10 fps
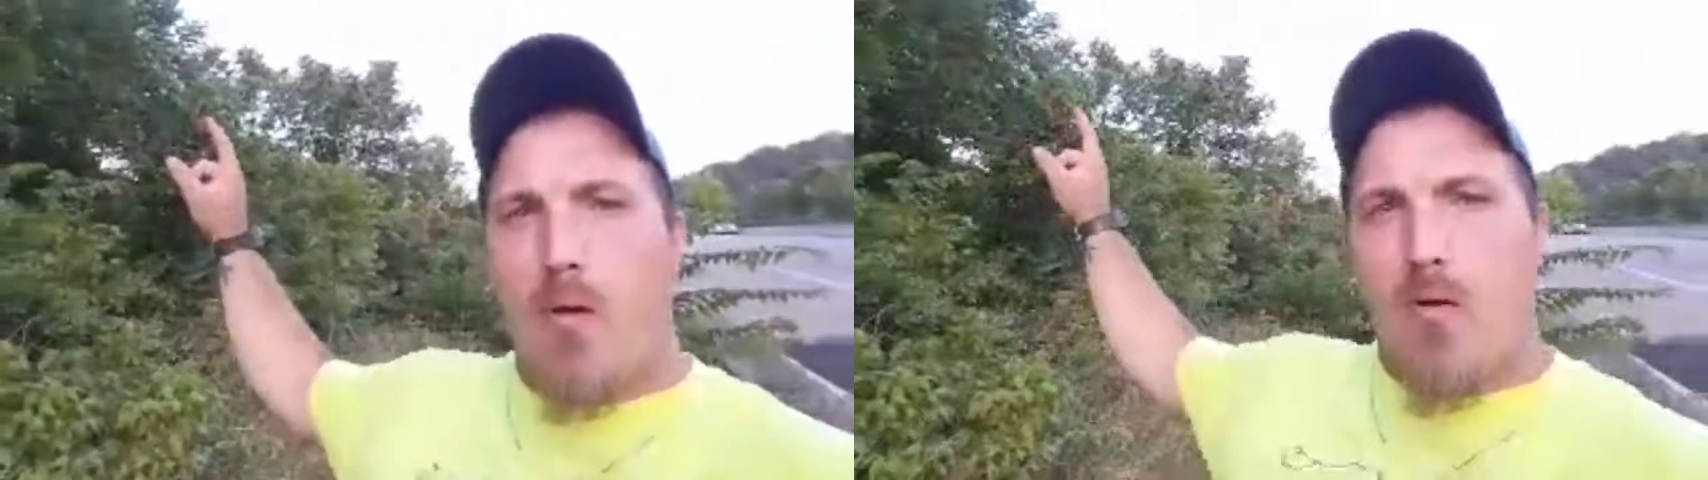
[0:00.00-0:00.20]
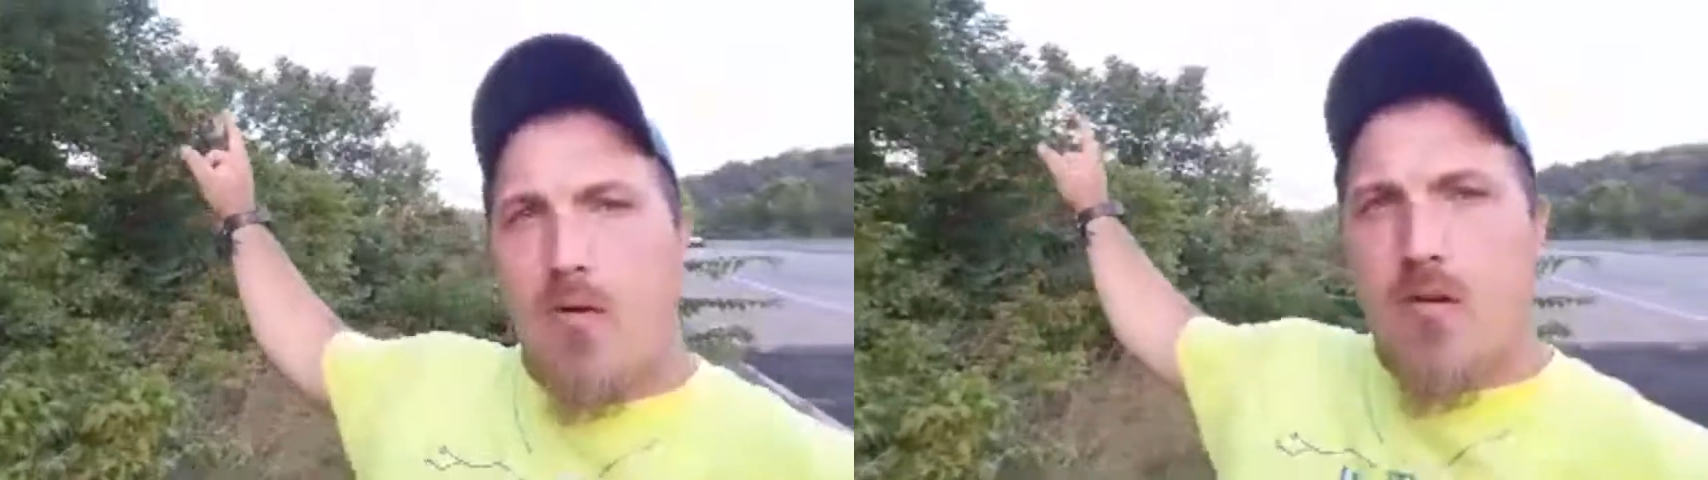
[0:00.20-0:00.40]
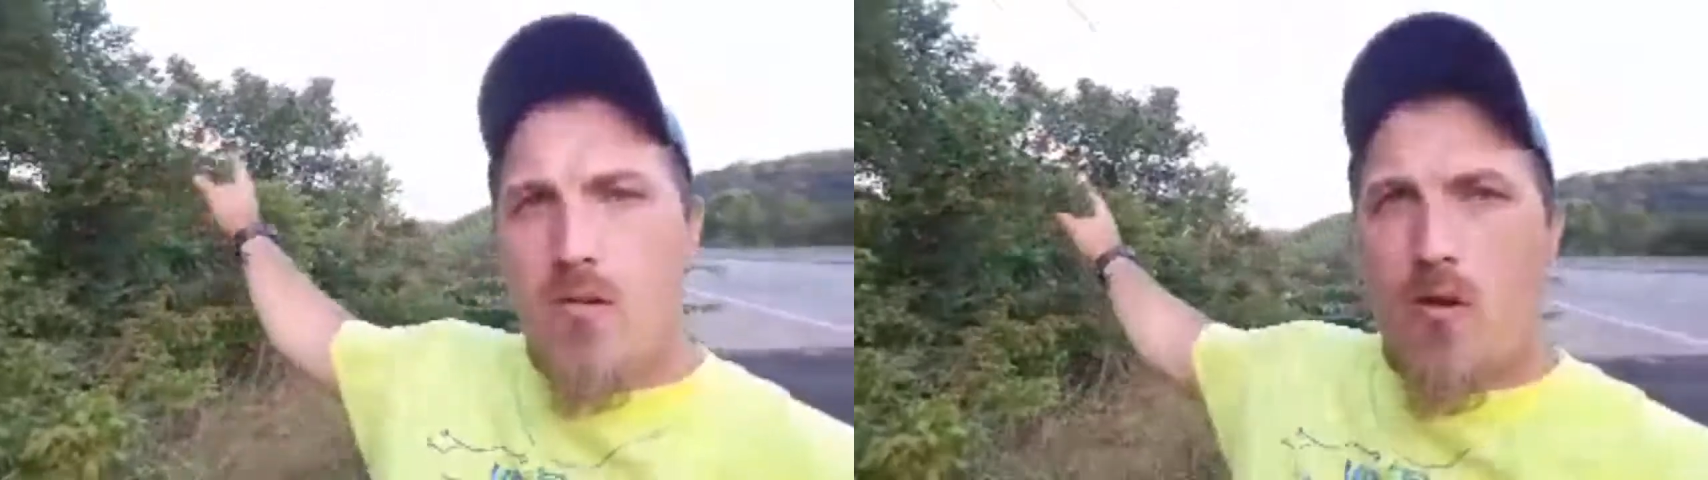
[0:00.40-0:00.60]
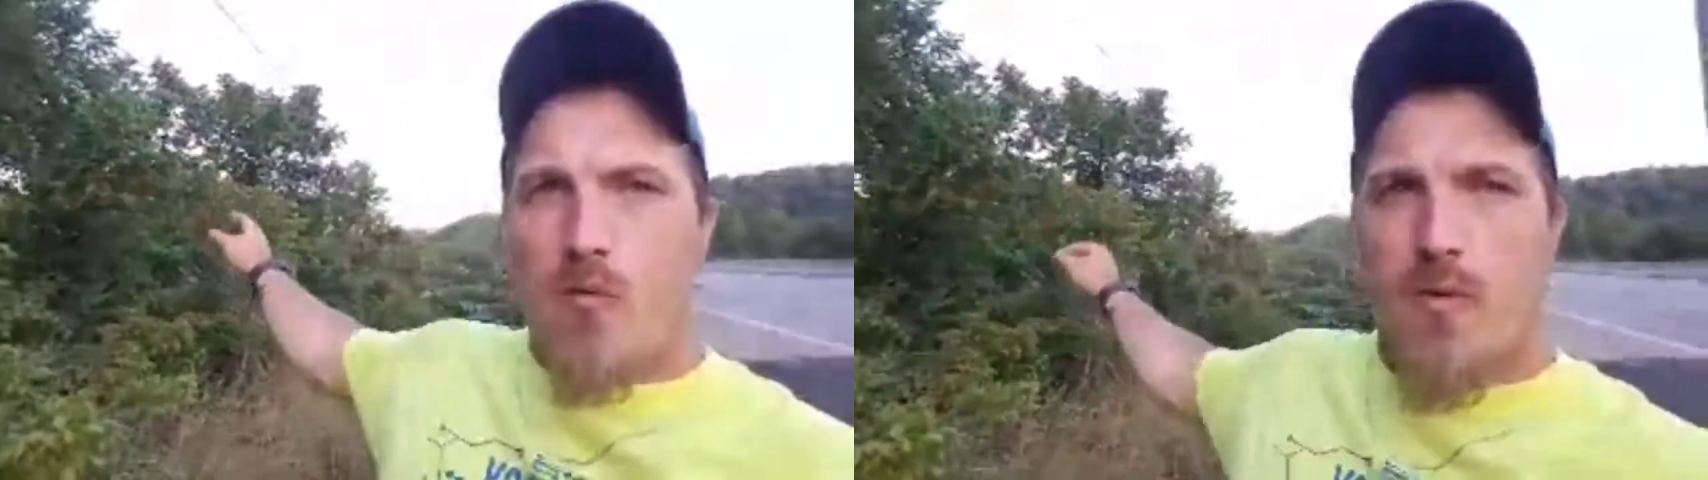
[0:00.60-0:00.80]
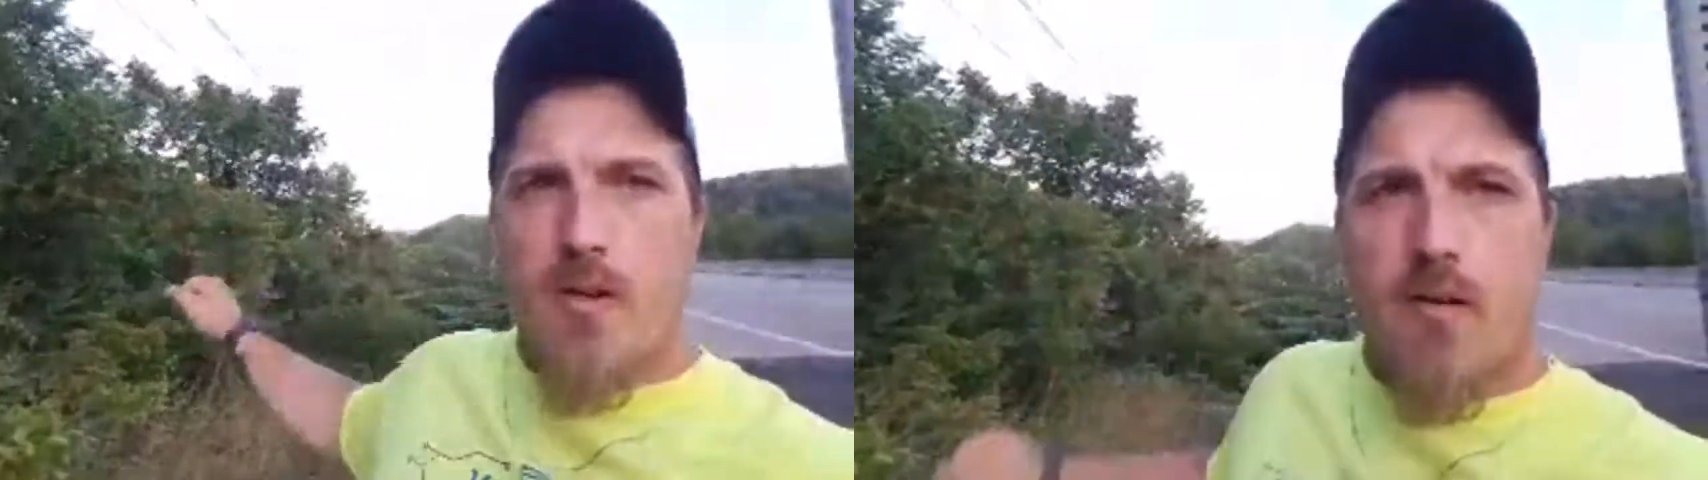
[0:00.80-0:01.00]
park
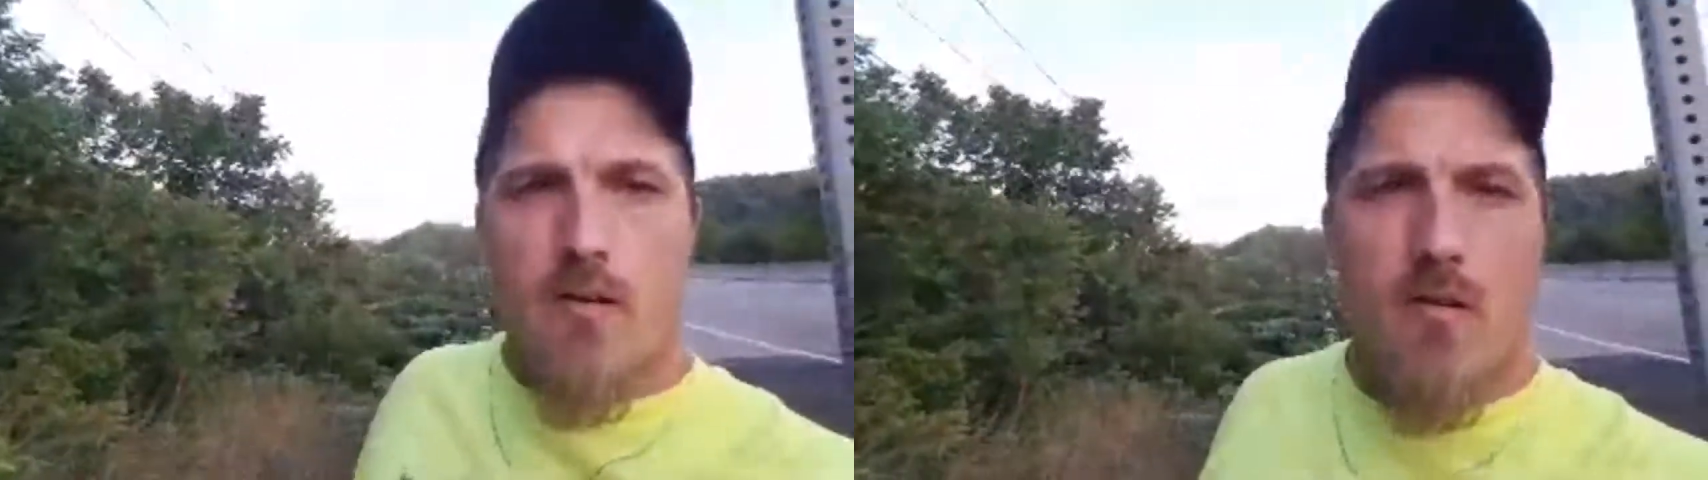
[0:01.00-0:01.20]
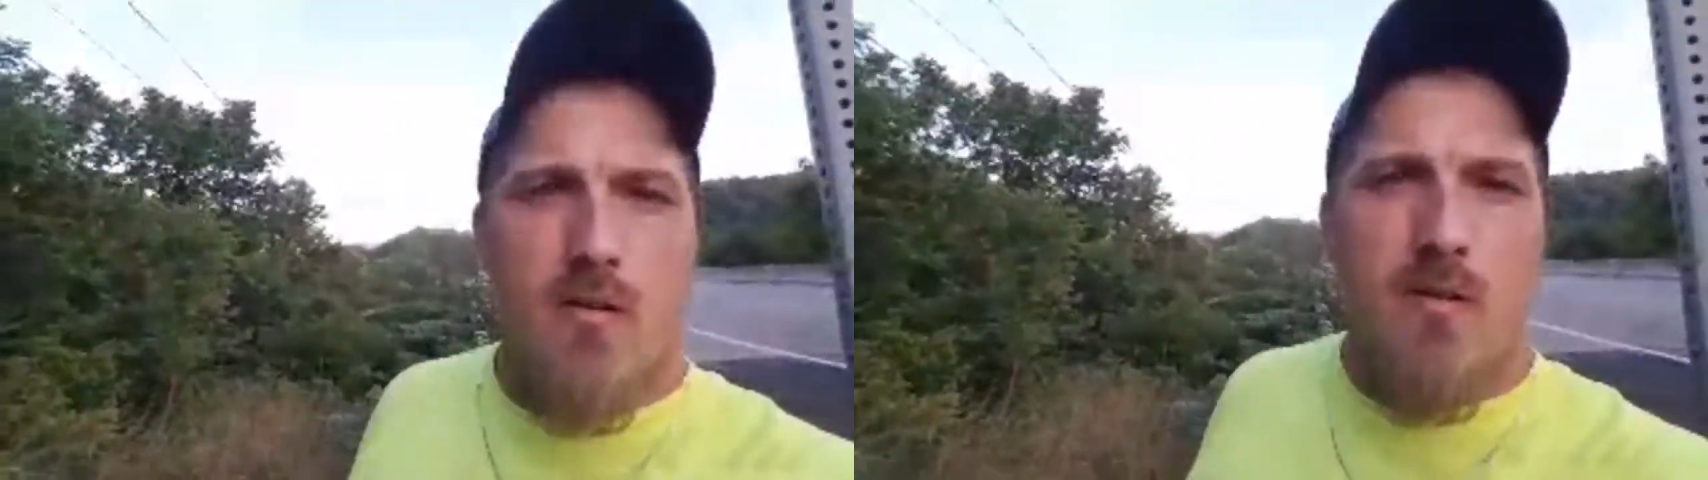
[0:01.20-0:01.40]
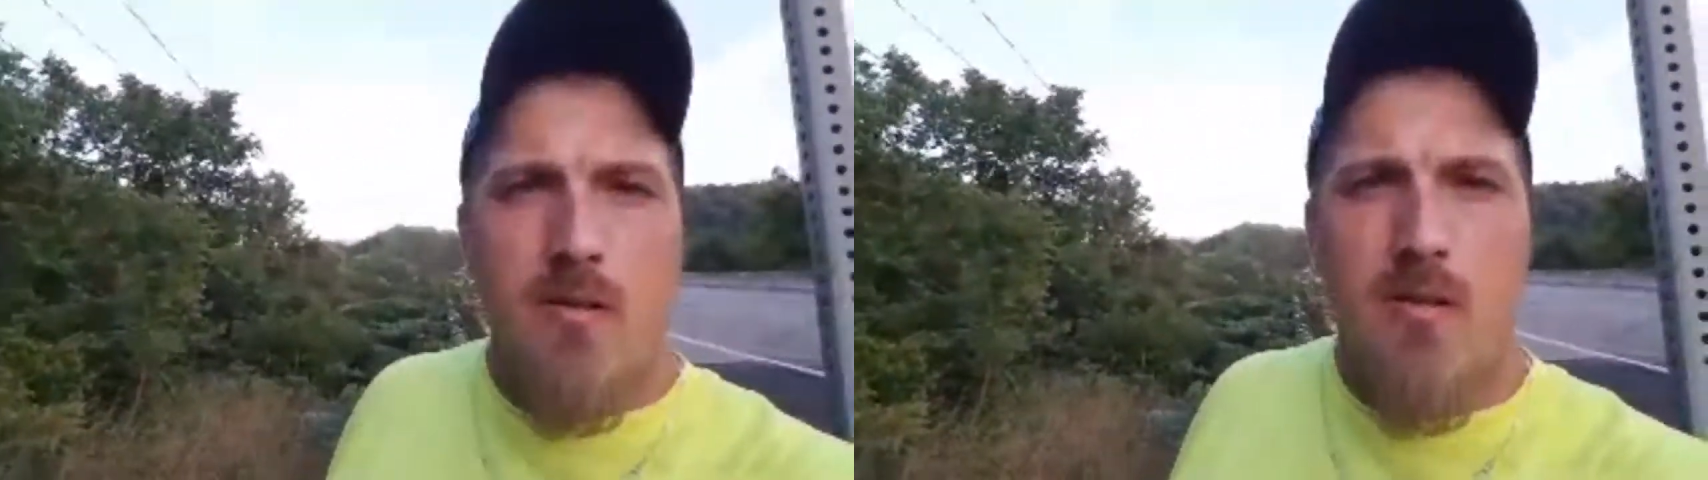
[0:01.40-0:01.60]
over here,